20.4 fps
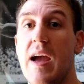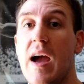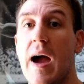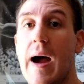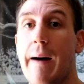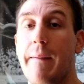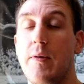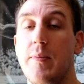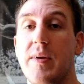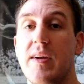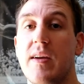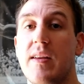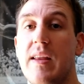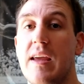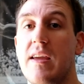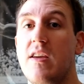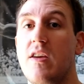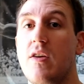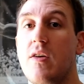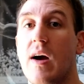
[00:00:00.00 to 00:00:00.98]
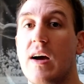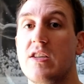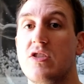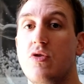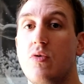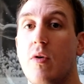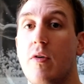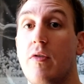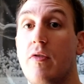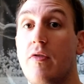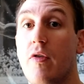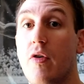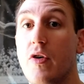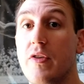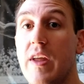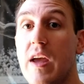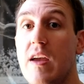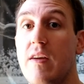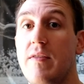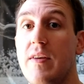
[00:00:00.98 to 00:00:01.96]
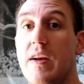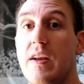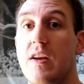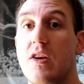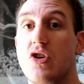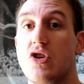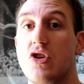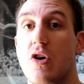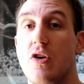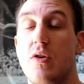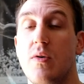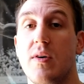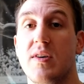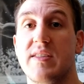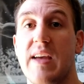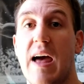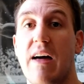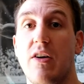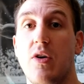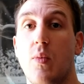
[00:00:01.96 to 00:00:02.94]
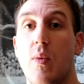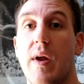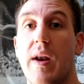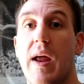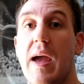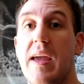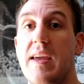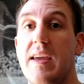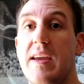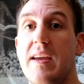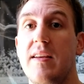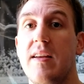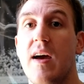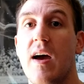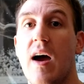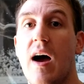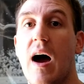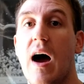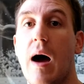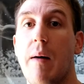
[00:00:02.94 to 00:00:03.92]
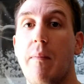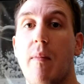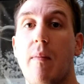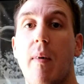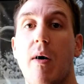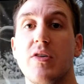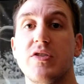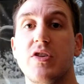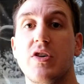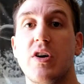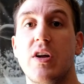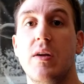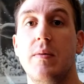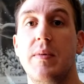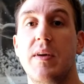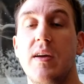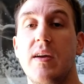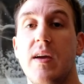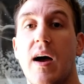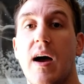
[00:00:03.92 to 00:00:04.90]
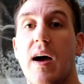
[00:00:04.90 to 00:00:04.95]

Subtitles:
I'm going to be taking you guys through a full day of eating to show you exactly what I eat. I'm also going to be